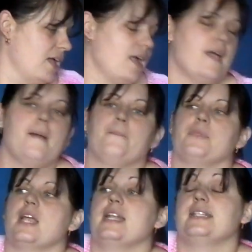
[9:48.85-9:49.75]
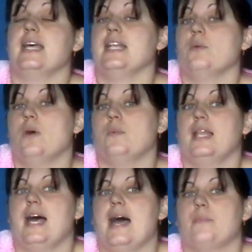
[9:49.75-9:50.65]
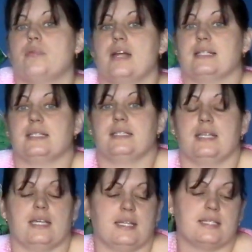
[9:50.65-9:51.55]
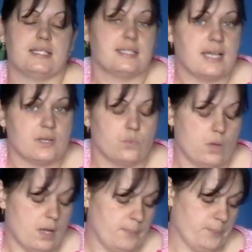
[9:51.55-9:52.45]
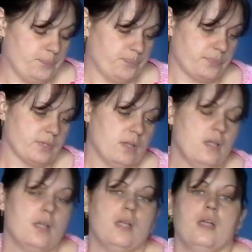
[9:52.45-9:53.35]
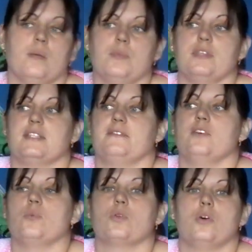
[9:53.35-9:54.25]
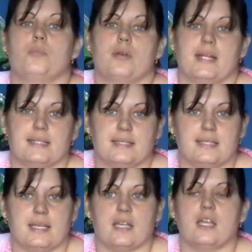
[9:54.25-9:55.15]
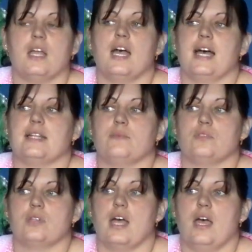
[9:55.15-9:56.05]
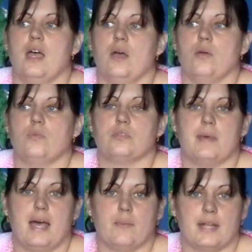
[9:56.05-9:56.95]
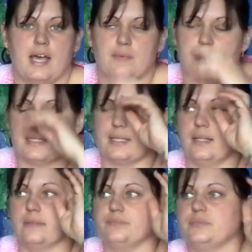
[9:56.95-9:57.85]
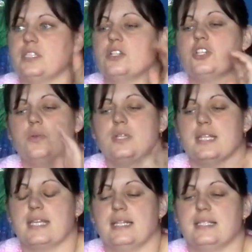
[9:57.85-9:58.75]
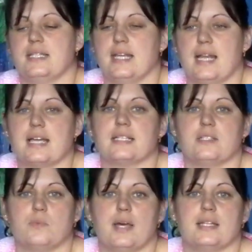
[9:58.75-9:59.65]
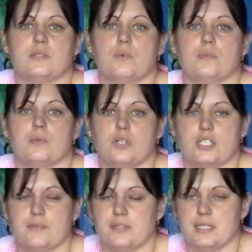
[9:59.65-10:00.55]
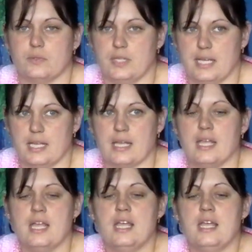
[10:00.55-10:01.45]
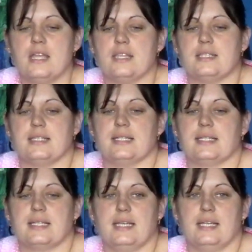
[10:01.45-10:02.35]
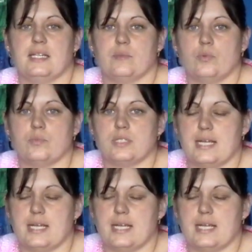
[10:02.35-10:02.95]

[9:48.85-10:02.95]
And I tell you what we like, Prancer. It's a sad one. But there's a film called Prancer. And it was about when I was little. And I showed it to the kids and they liked it as well. It's one we watch every single year. This is little girl and her mum's